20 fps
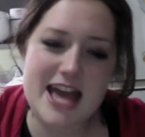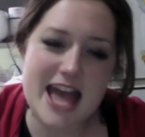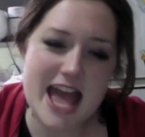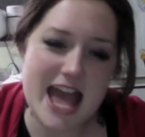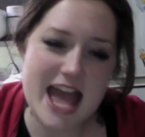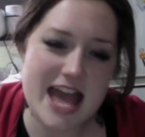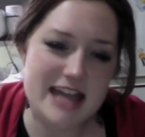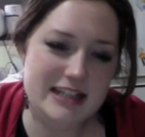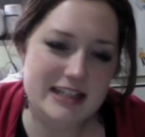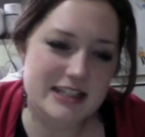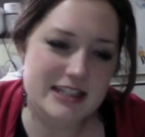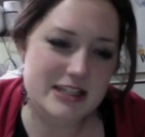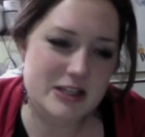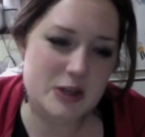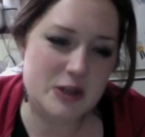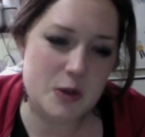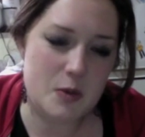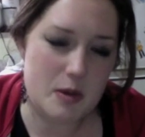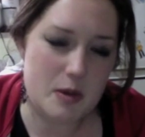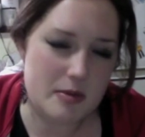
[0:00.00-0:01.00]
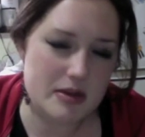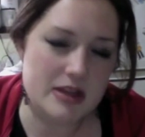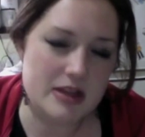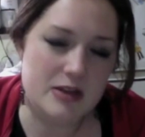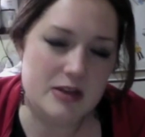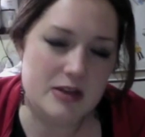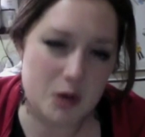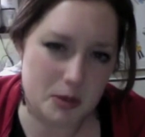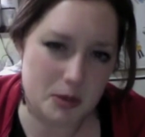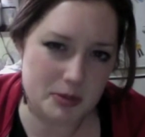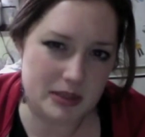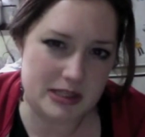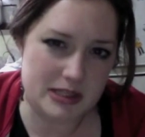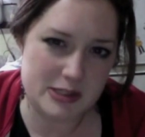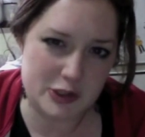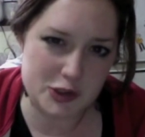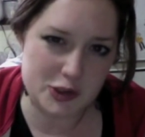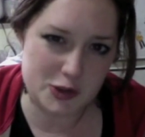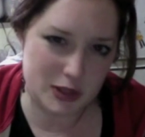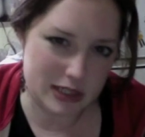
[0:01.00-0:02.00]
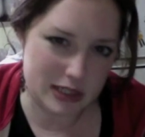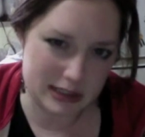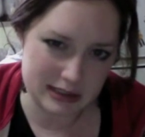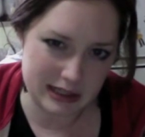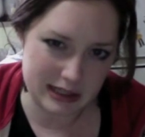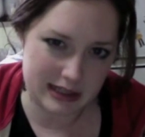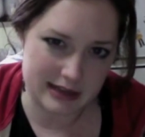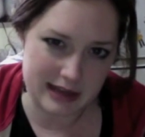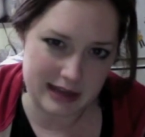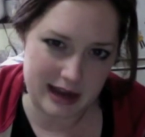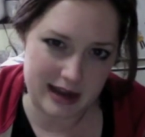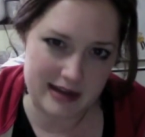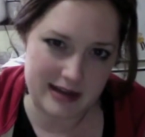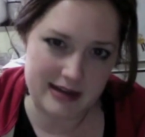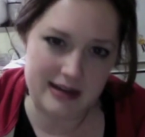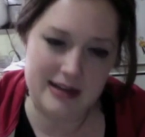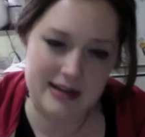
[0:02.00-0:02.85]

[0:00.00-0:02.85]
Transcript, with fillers: And, you know, women in the workplace are treated like that.